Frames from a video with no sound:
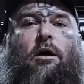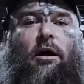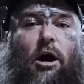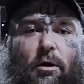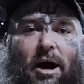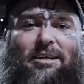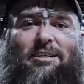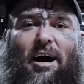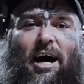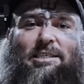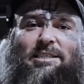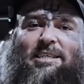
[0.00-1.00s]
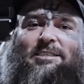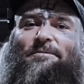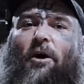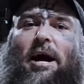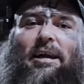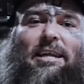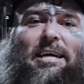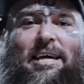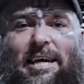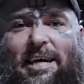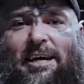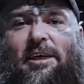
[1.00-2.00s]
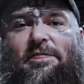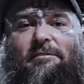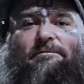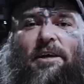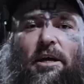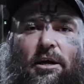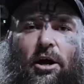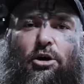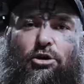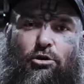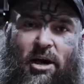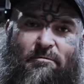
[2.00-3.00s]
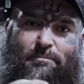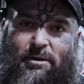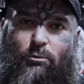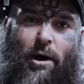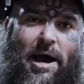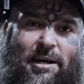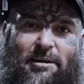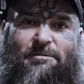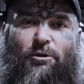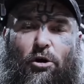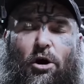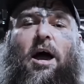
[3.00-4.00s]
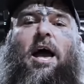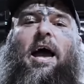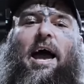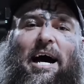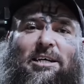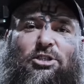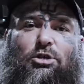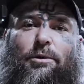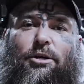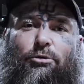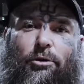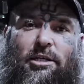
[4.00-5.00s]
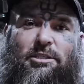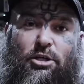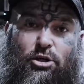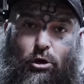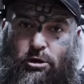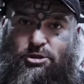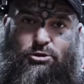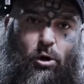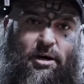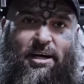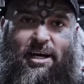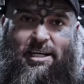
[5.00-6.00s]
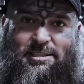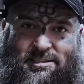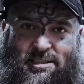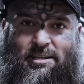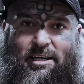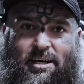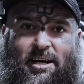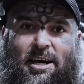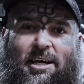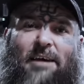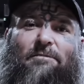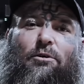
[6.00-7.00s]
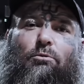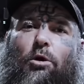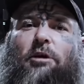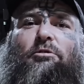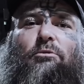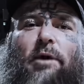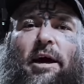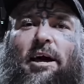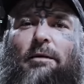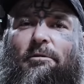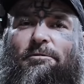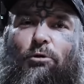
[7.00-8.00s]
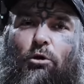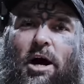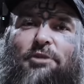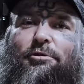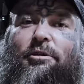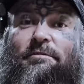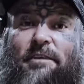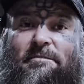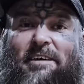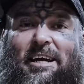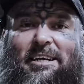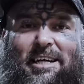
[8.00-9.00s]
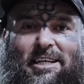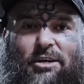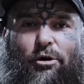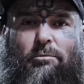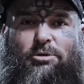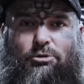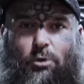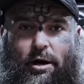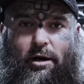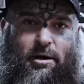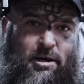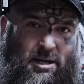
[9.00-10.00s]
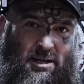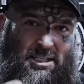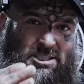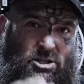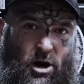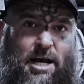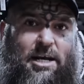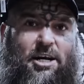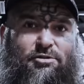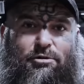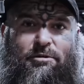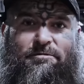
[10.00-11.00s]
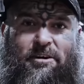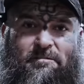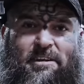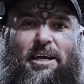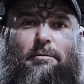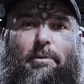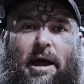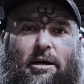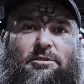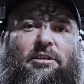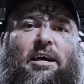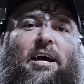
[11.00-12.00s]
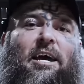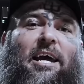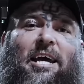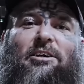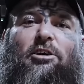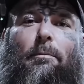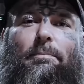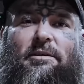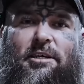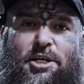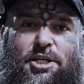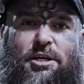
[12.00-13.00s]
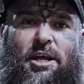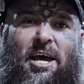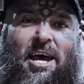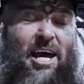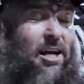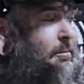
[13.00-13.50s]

All right, guys, it's finally here. The video you have been waiting for, how to increase your squat instantly. If you weren't aware, I'm a 415 kilogram squatter. That's 915 pounds in competition. And